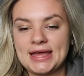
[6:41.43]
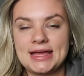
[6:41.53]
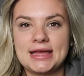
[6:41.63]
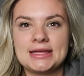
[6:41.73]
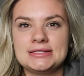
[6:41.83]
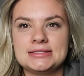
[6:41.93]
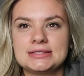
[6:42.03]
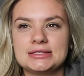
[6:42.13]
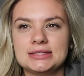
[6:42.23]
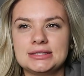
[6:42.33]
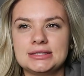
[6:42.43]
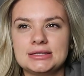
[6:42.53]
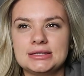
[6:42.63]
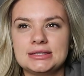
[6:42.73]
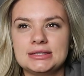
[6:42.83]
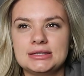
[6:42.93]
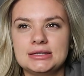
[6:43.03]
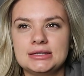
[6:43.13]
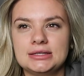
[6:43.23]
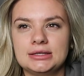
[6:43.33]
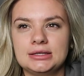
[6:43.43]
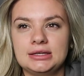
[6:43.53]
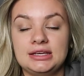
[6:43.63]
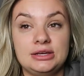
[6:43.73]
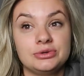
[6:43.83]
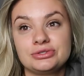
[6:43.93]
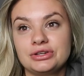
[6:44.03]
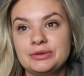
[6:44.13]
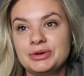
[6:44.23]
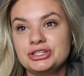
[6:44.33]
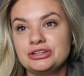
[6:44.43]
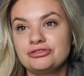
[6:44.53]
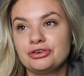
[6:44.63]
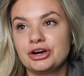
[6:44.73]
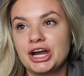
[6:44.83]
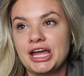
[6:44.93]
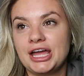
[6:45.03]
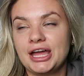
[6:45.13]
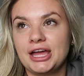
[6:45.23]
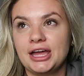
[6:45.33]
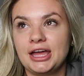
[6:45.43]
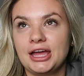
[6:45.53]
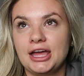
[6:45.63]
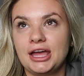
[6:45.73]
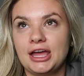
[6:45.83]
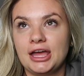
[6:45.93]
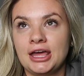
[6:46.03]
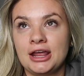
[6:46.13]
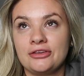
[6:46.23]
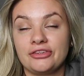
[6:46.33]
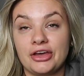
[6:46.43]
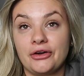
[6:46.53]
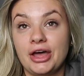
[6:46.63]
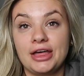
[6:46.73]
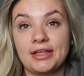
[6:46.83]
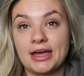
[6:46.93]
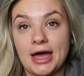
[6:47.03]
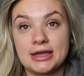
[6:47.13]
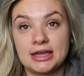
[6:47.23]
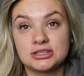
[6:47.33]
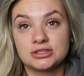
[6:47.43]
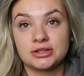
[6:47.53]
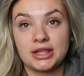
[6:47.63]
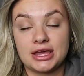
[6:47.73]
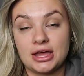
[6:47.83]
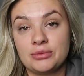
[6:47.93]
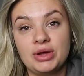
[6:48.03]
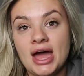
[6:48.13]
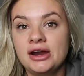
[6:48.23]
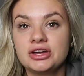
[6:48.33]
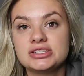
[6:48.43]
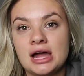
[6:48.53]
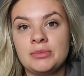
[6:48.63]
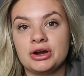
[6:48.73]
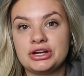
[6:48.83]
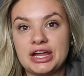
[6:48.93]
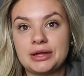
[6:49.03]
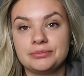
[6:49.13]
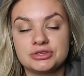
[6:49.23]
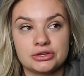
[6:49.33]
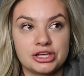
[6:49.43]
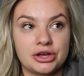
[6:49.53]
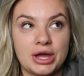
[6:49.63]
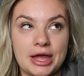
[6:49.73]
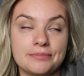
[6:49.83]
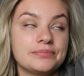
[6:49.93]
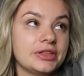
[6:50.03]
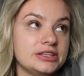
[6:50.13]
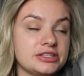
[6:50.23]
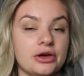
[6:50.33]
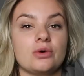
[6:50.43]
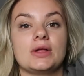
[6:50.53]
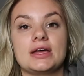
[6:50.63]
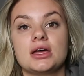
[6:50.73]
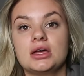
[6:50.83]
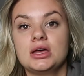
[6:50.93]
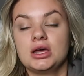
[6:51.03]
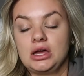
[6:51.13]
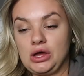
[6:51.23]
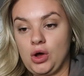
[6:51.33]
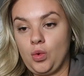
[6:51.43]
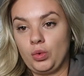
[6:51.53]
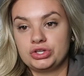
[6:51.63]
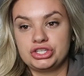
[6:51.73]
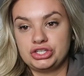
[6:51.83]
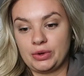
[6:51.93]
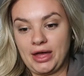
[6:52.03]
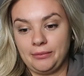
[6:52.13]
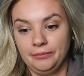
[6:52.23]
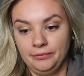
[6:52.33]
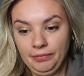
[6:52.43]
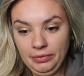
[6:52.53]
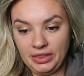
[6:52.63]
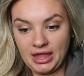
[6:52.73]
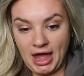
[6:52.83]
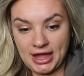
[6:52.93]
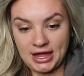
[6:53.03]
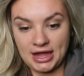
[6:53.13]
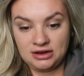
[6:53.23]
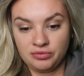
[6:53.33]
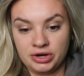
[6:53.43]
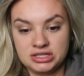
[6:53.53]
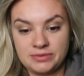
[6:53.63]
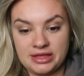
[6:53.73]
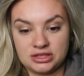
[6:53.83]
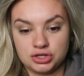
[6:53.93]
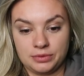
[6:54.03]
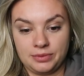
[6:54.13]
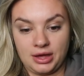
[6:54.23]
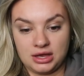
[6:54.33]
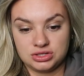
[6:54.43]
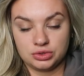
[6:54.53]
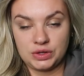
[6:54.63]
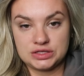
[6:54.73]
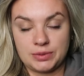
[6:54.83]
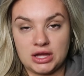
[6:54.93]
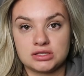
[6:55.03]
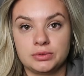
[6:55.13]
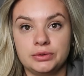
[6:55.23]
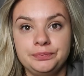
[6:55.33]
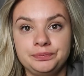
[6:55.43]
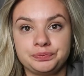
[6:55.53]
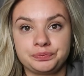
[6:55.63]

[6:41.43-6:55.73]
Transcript: And he was really pushing for it, and I was like, okay, like, I guess, like, and we had a good time on our date. So I was like, okay, let's go, like, we'll just do it. I kind of wanted to make the trip as short as possible.